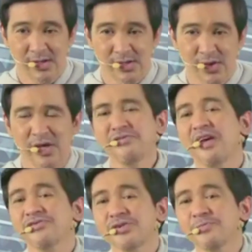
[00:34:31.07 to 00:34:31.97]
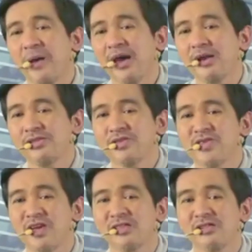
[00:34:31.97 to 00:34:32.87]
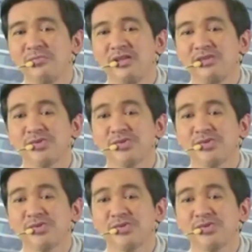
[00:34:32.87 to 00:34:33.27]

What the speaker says: So in retrospect, ladies and gentlemen,